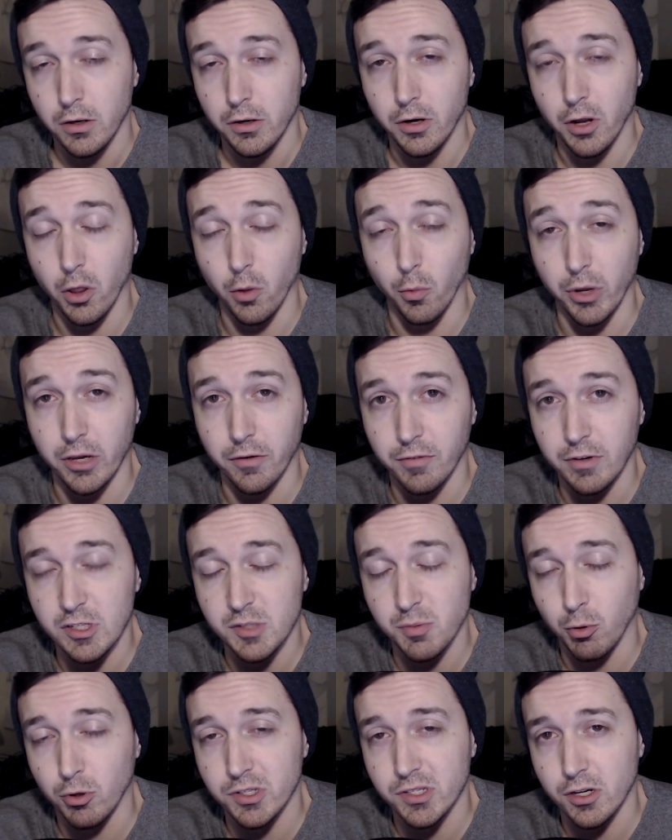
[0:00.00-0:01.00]
Another week of
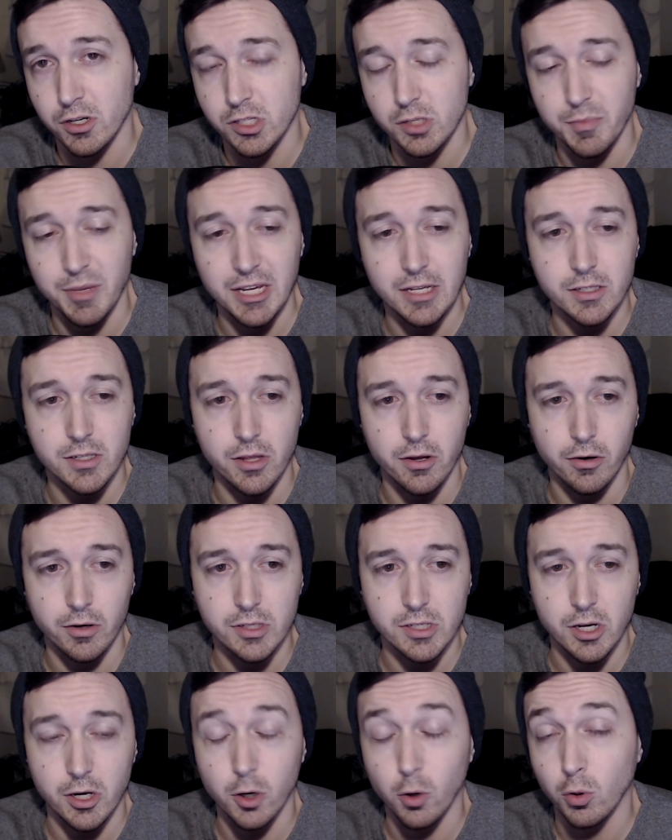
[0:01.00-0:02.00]
esports also means there
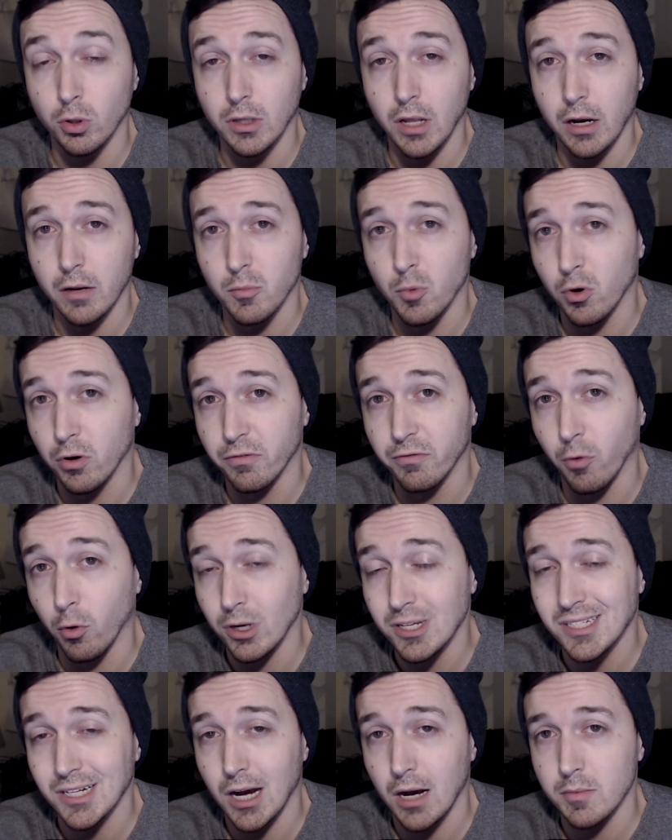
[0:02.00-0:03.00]
is a whole lot of more
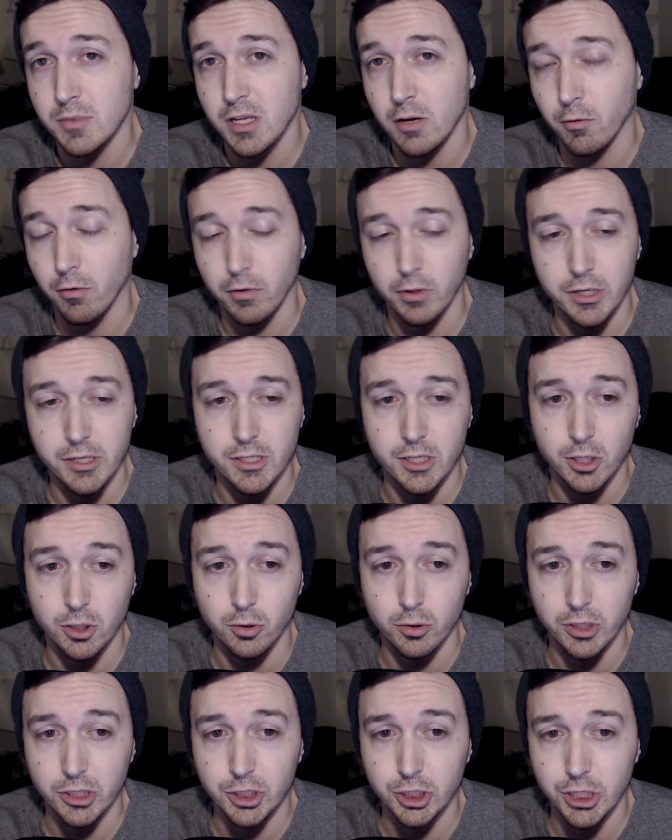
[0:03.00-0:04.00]
voice comms that were released,
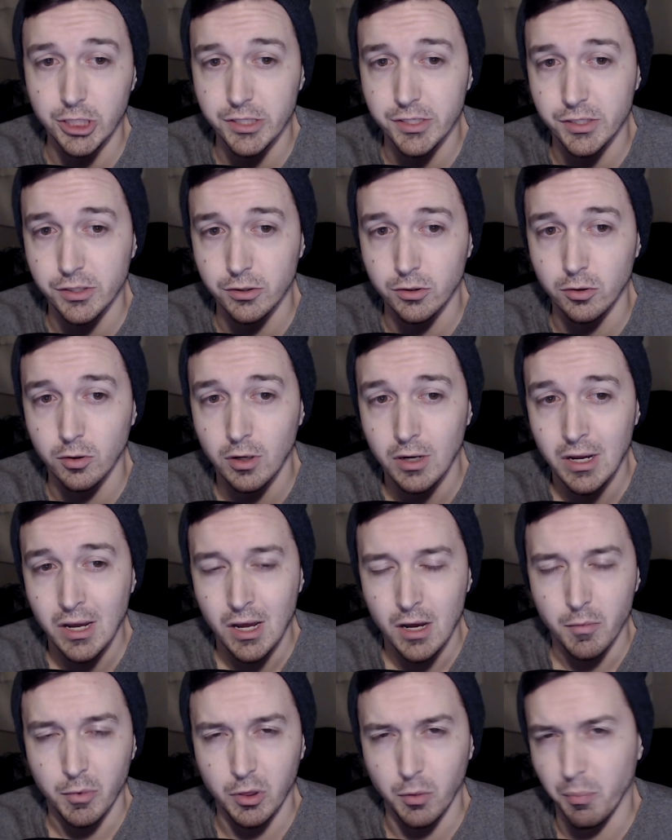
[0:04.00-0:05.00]
including G2,
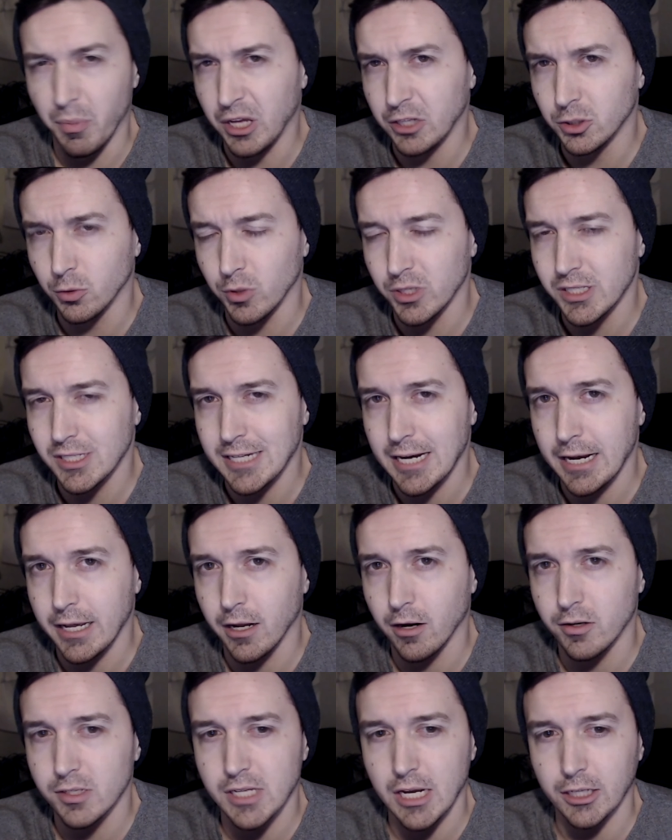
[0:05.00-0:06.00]
but the major one standing
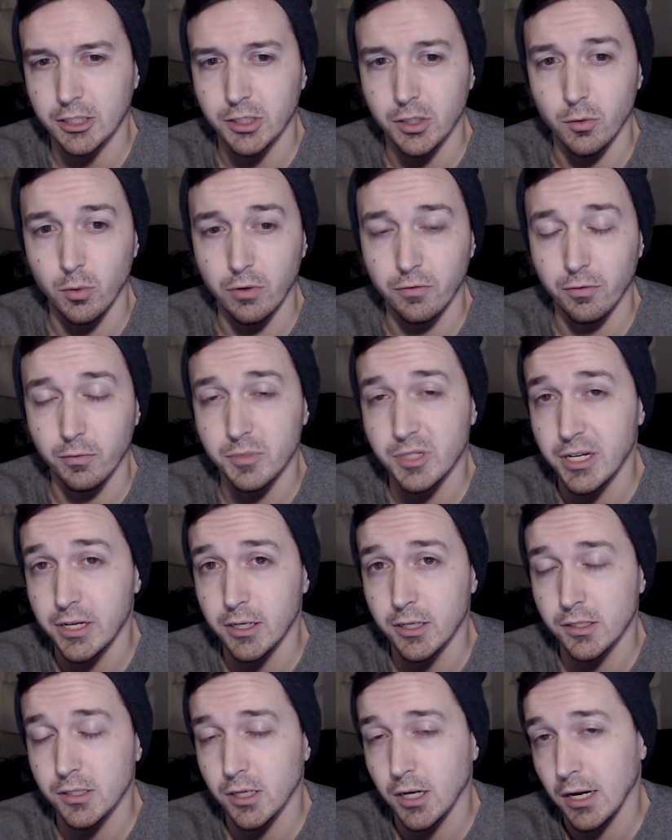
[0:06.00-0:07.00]
out is actually the one from
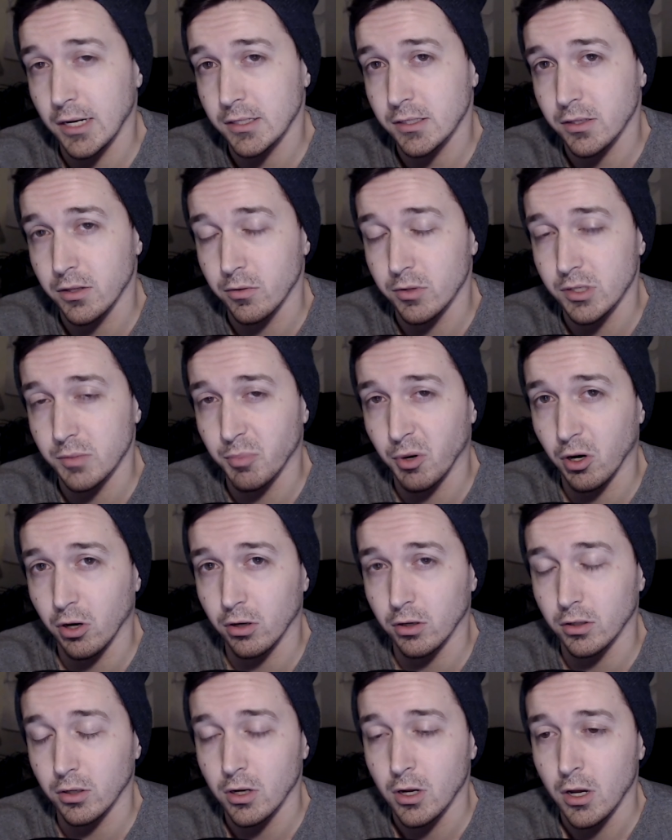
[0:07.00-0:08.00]
Dignitas. There was a
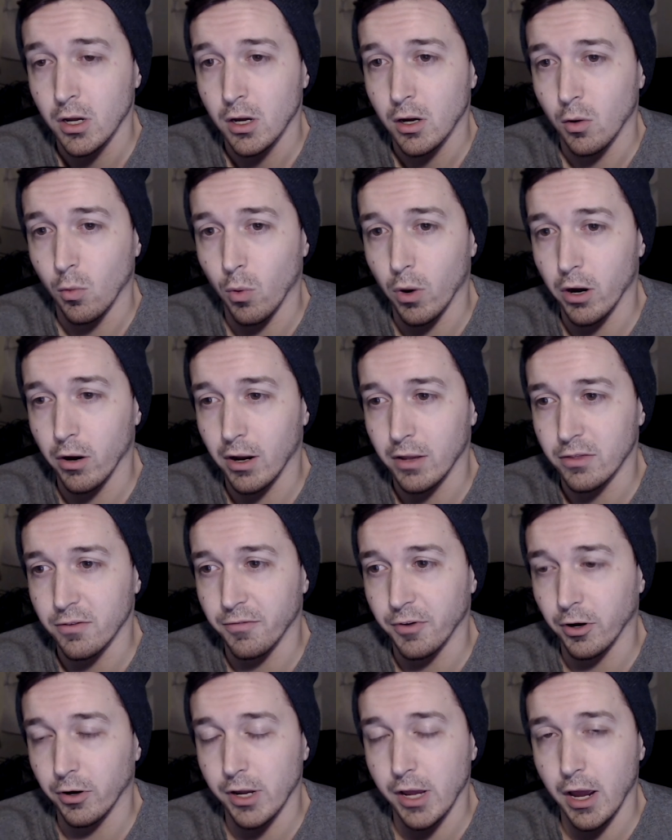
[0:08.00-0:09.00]
part where at the
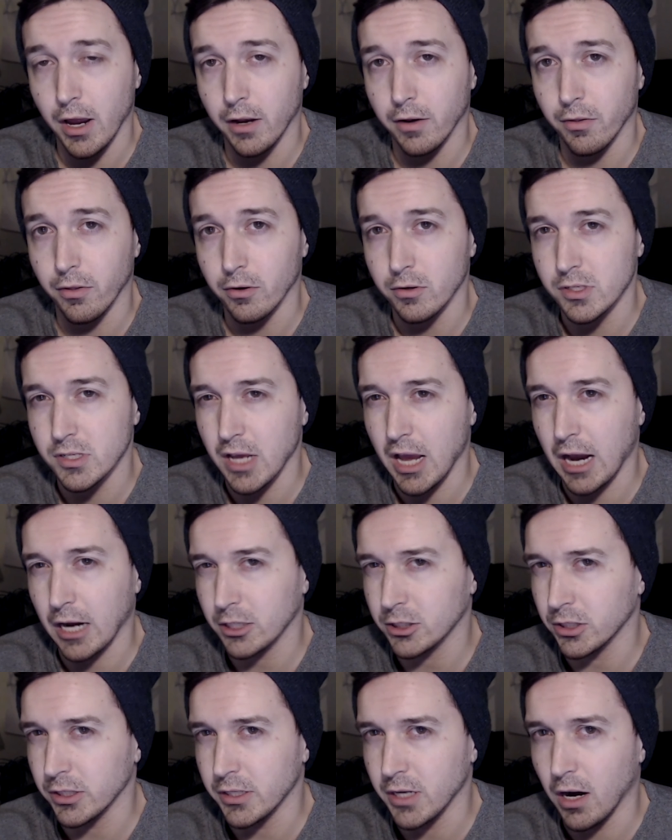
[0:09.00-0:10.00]
very end, there's
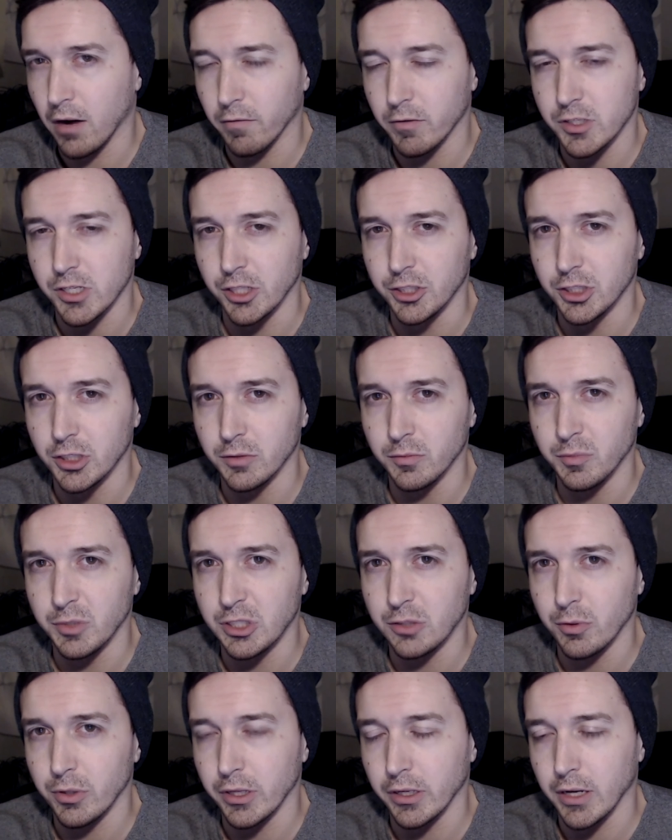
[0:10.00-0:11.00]
actually conversation
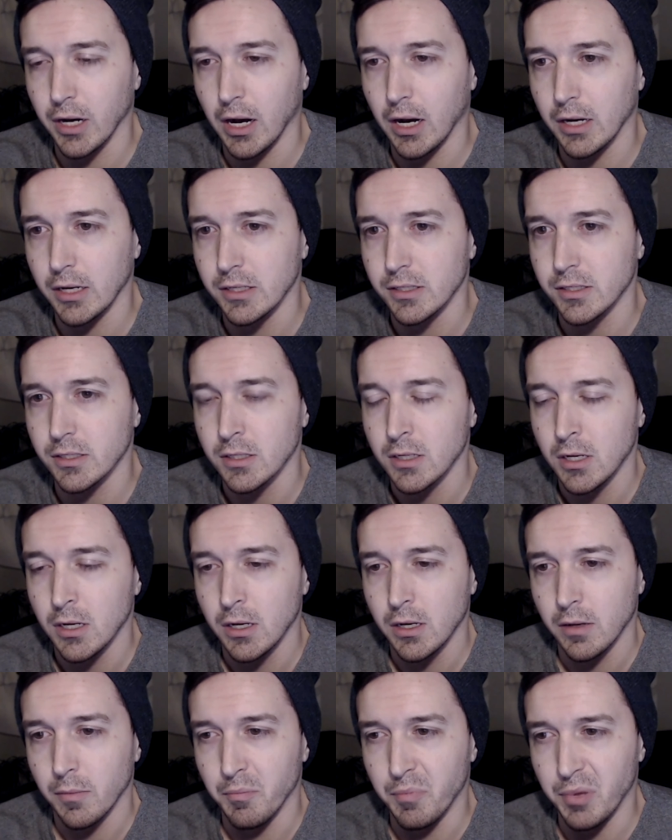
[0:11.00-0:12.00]
between the guys
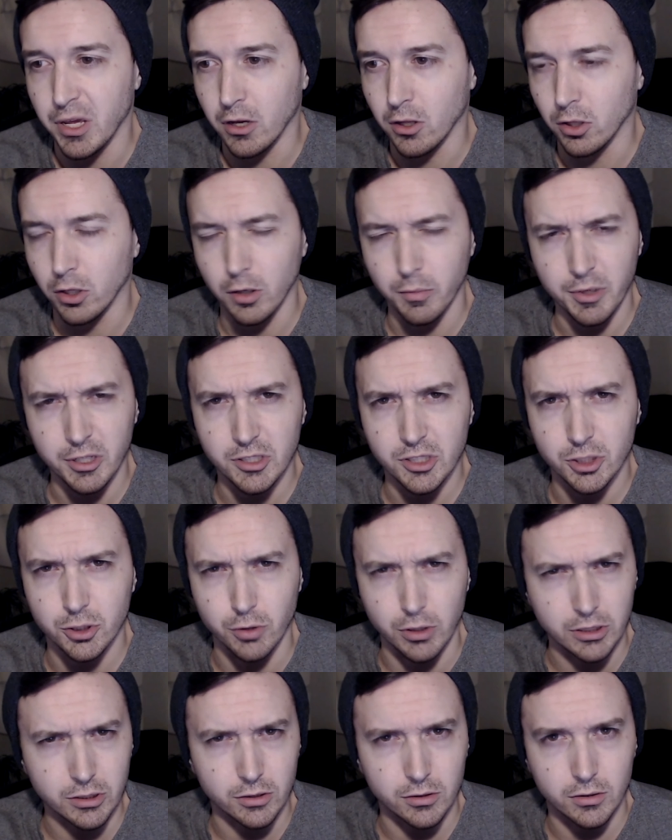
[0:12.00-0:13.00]
being a little bit
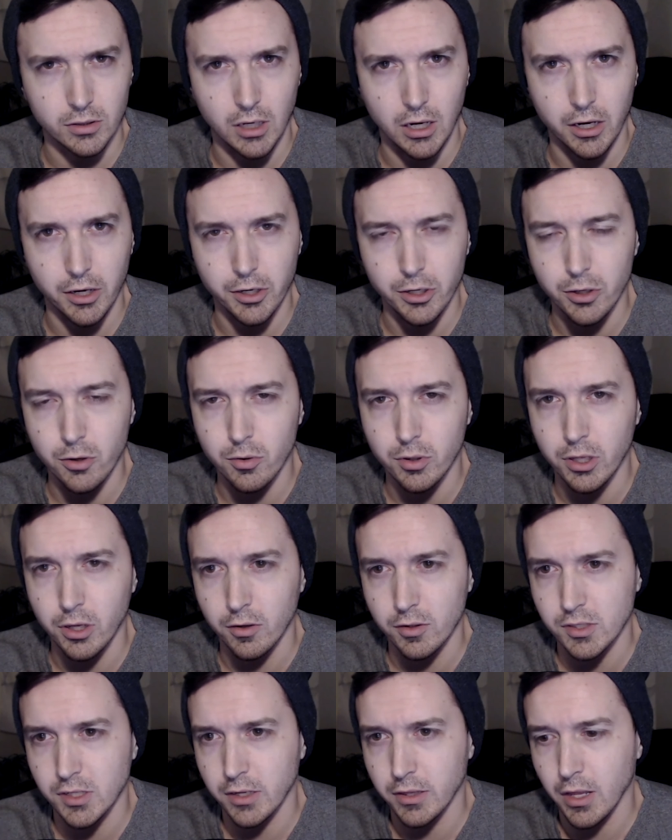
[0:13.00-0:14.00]
stricter on
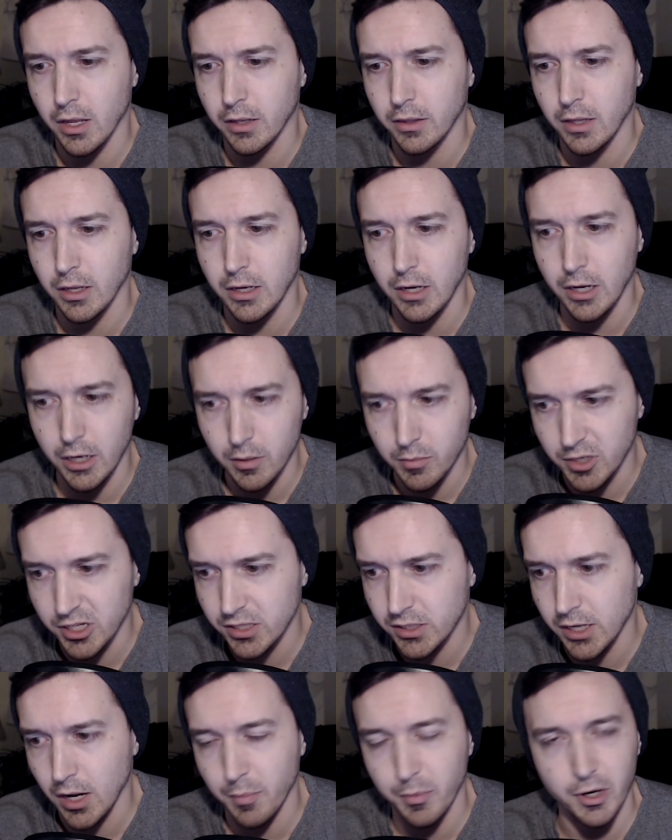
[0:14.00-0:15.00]
Yukio, saying that they need him to
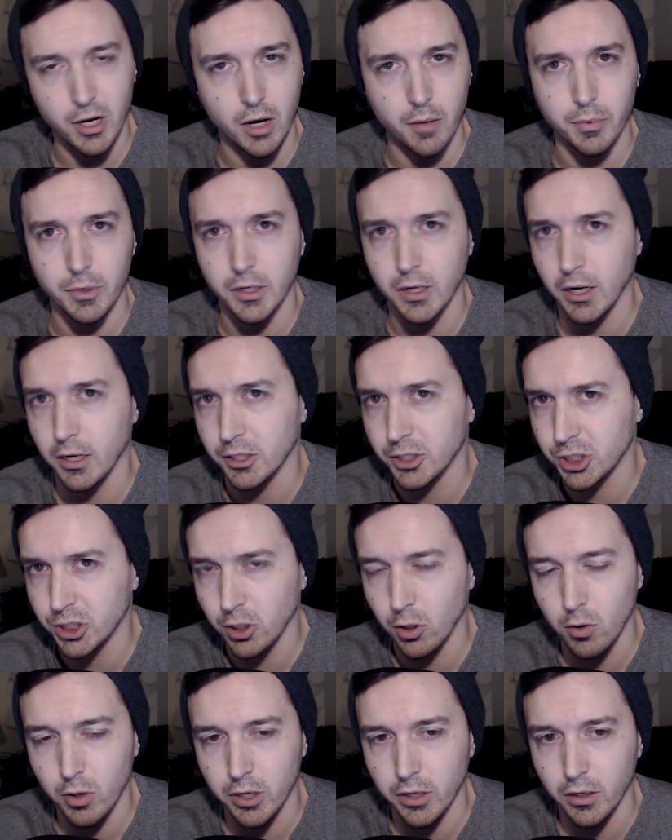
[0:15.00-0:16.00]
step it up and kind of
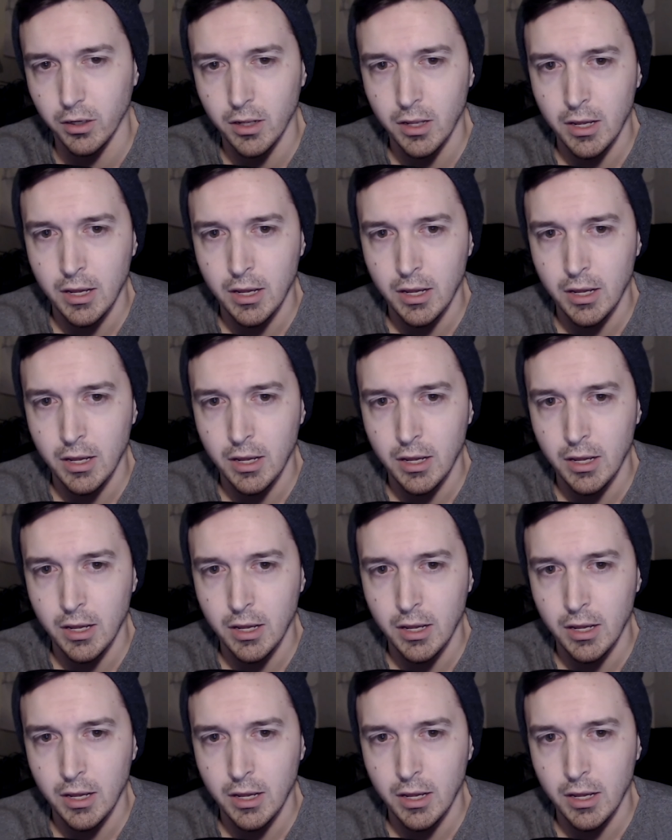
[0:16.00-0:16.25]
show it.